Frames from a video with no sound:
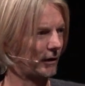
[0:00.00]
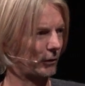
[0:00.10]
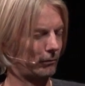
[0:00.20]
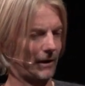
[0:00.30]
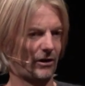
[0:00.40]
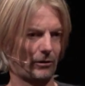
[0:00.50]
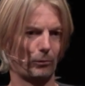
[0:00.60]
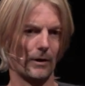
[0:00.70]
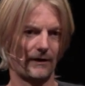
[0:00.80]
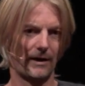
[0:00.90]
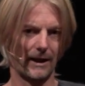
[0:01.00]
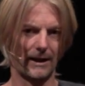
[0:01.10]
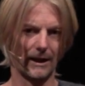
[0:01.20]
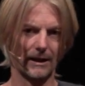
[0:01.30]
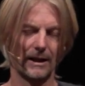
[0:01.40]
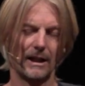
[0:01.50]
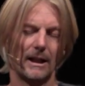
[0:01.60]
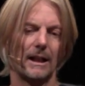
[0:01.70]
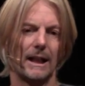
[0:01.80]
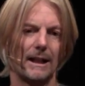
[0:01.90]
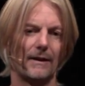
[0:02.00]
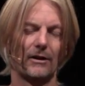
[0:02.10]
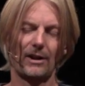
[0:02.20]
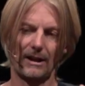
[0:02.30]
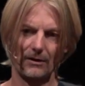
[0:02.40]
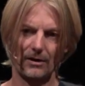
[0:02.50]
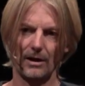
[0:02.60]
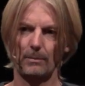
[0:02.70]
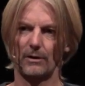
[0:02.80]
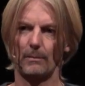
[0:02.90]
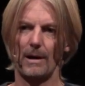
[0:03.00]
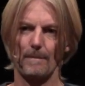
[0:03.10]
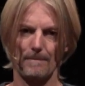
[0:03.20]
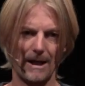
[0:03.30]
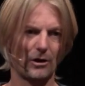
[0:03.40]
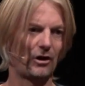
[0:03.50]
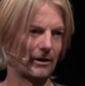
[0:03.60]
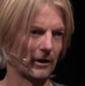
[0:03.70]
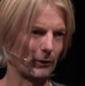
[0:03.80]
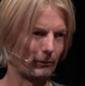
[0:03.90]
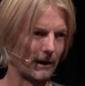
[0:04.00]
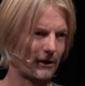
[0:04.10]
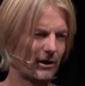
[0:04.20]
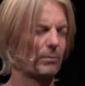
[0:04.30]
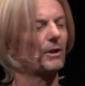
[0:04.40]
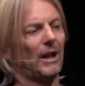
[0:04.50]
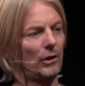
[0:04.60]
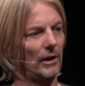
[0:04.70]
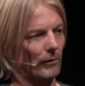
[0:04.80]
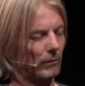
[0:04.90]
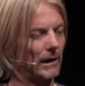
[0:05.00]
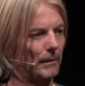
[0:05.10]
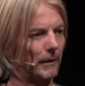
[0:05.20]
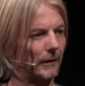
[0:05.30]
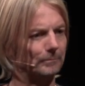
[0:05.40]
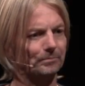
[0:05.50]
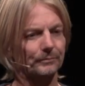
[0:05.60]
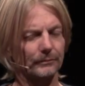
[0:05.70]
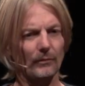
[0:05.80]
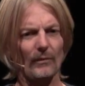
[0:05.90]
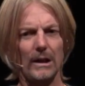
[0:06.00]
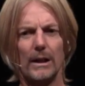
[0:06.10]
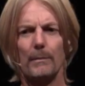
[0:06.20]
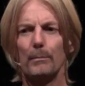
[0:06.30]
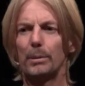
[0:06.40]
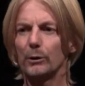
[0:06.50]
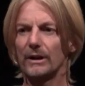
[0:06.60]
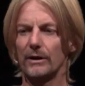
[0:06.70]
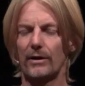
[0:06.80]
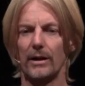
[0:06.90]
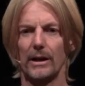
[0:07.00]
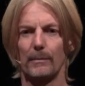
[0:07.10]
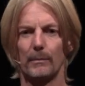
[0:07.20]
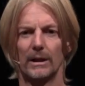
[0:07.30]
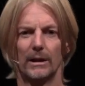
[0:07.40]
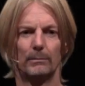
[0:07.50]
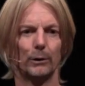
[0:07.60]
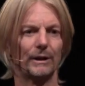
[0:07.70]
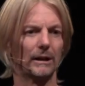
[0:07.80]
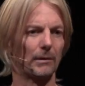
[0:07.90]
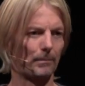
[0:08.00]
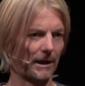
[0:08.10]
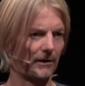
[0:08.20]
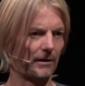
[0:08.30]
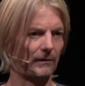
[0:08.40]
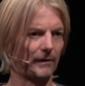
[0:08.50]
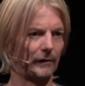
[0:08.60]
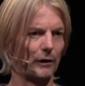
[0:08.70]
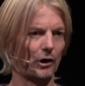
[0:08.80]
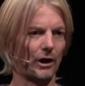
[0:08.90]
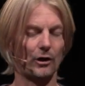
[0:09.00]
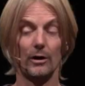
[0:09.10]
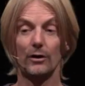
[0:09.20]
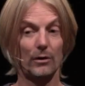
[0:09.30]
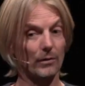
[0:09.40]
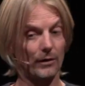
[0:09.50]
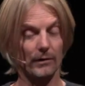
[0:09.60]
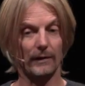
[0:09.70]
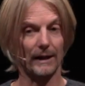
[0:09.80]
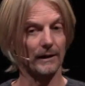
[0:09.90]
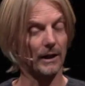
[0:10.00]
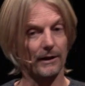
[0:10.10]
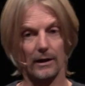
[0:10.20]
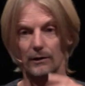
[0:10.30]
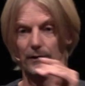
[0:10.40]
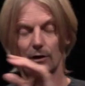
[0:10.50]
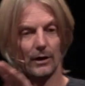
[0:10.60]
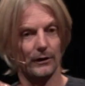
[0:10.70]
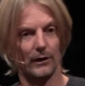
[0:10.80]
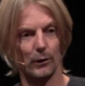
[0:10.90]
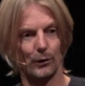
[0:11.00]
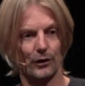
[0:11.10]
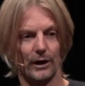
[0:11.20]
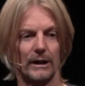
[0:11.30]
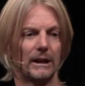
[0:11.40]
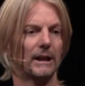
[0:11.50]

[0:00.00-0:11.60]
those risks worth taking, it, the second step is about managing those risks, which actually is really about um, building a team, building competitive differentiation. As soon as you've had an idea and you've started to launch it,